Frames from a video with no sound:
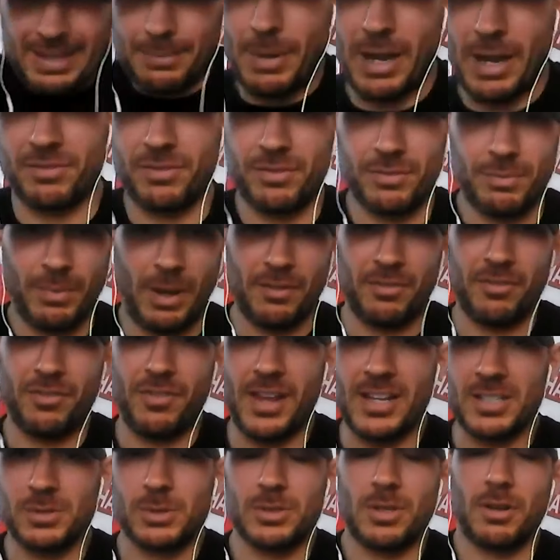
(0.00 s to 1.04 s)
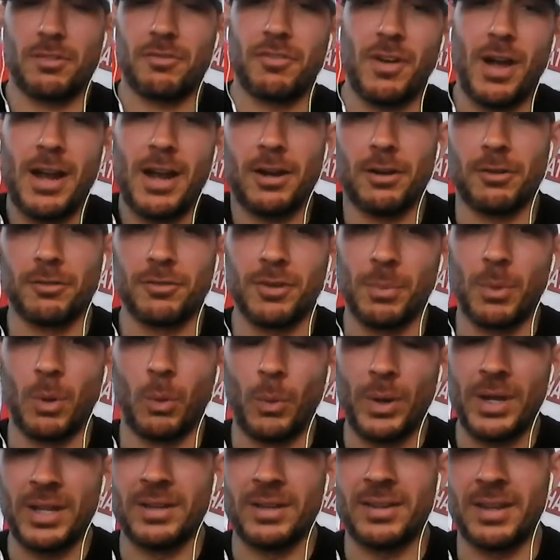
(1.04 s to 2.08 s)
My face was on fire from the
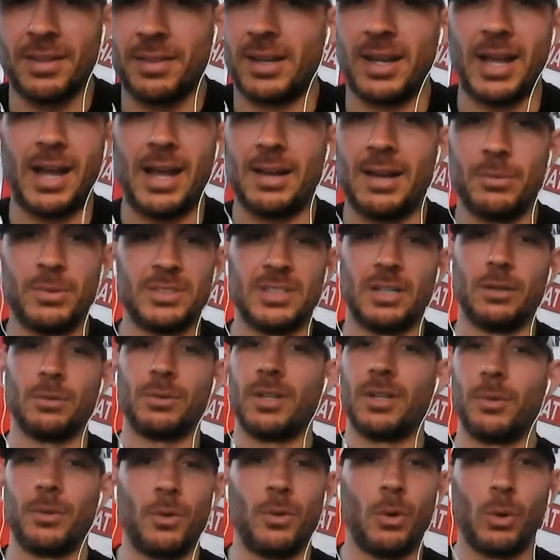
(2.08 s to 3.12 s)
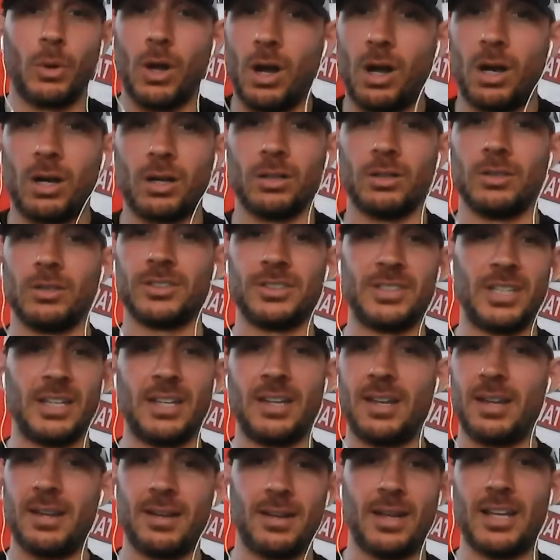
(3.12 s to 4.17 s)
wind, and the guy was out there with no goggles,
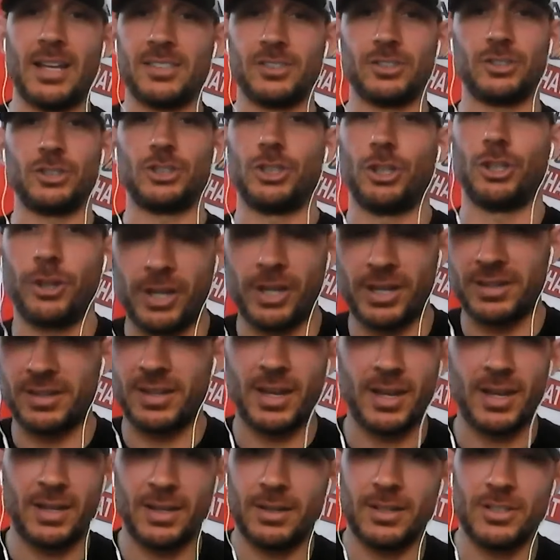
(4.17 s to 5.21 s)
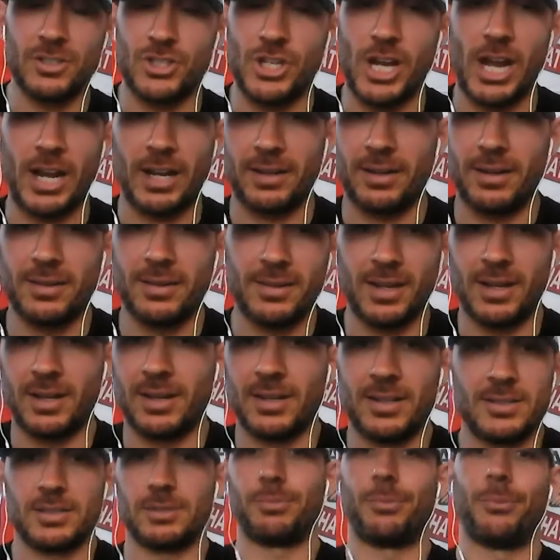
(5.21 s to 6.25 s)
has his shirt undone, his jacket undone,
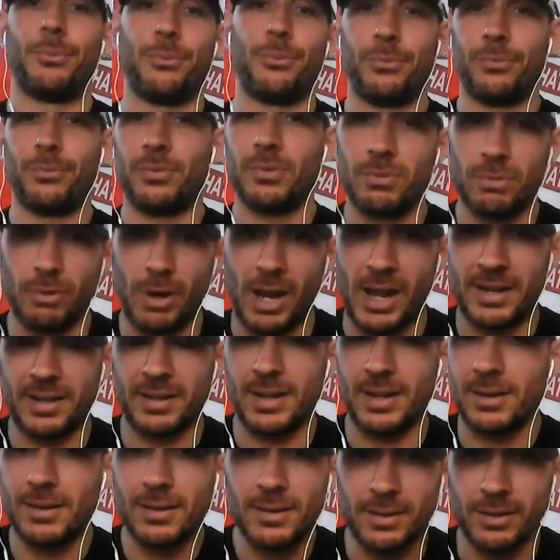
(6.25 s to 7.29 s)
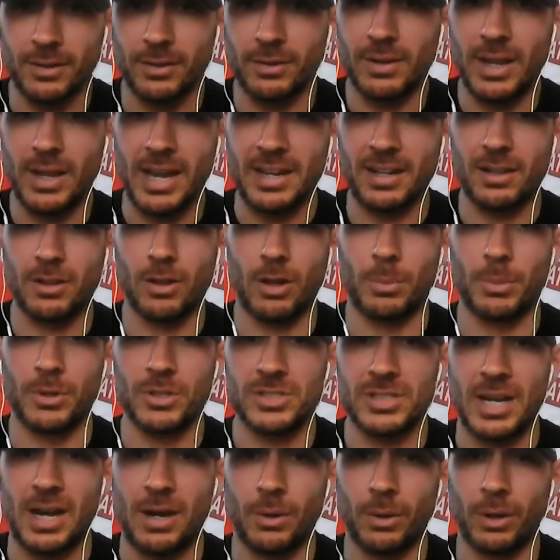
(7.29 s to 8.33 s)
and he's just riding at 80
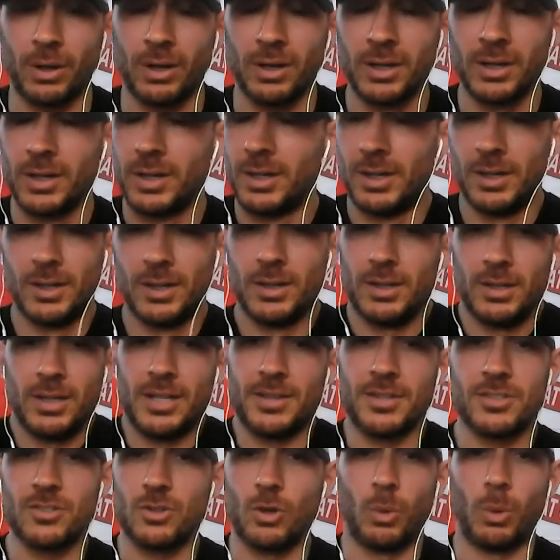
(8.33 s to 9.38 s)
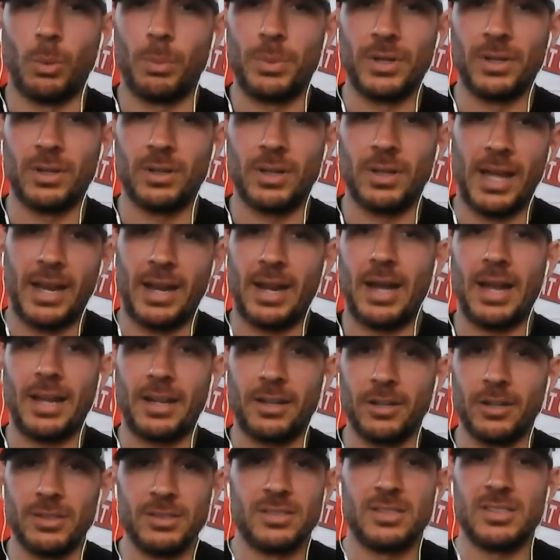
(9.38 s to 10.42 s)
kilometers an hour in the snowmobile, and I
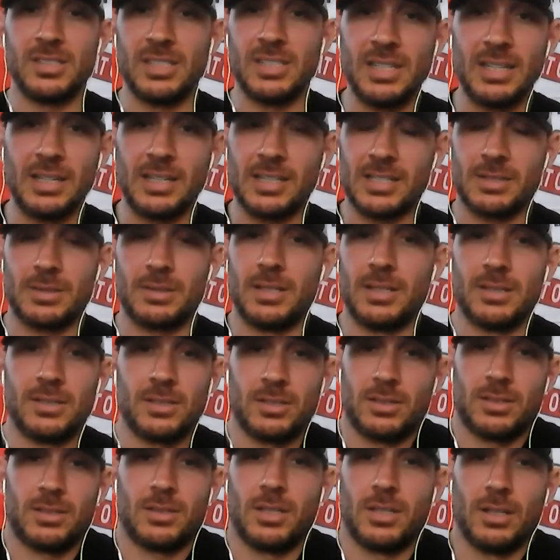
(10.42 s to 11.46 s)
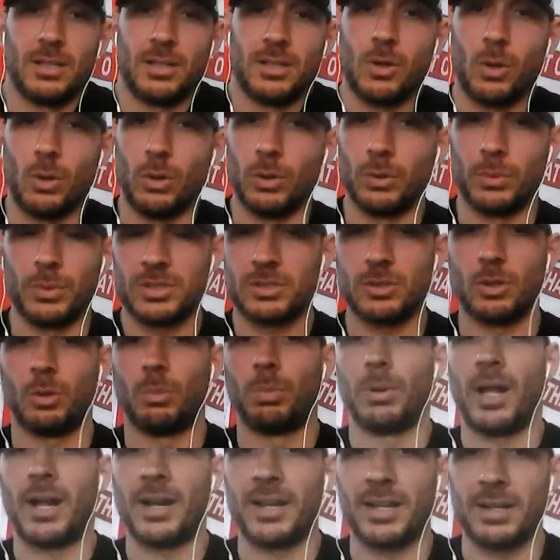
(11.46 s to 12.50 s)
couldn't see because the cold was so
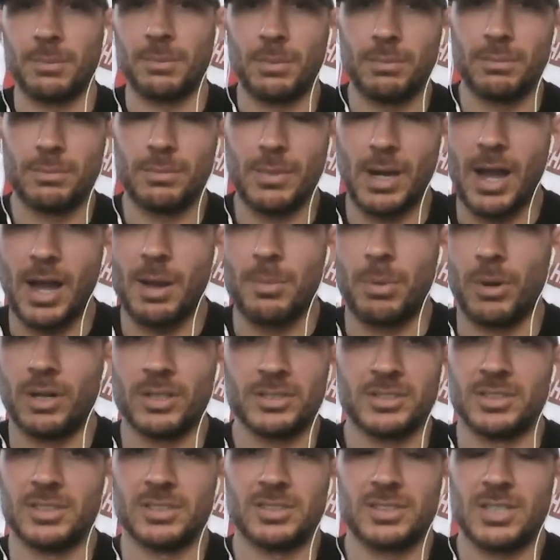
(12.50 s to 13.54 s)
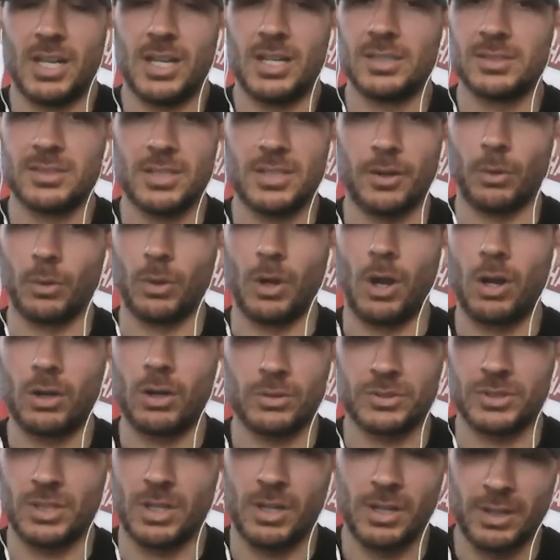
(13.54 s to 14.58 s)
blinding my eyeballs, and this guy's got no
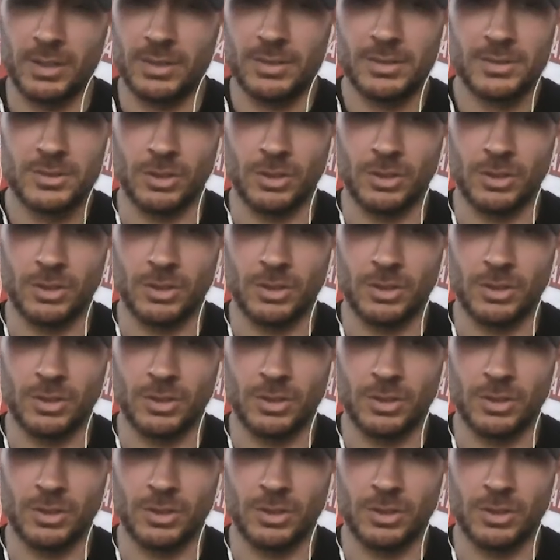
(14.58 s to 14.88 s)
goggles on.